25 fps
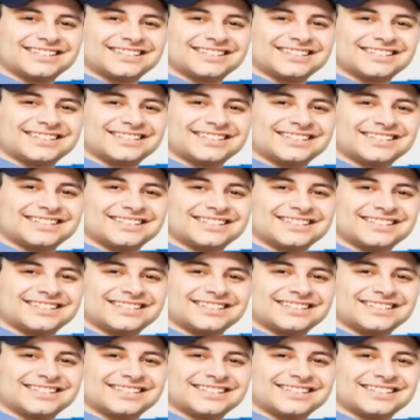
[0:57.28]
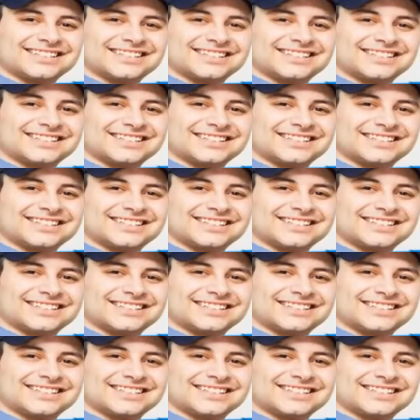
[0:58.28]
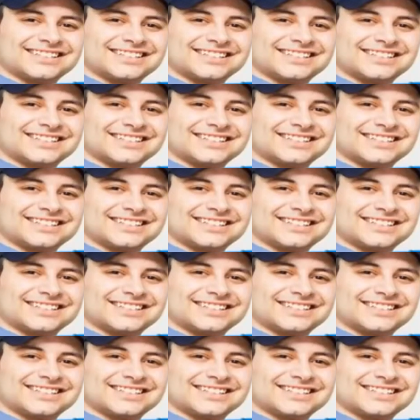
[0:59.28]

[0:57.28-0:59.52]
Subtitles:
[no speech]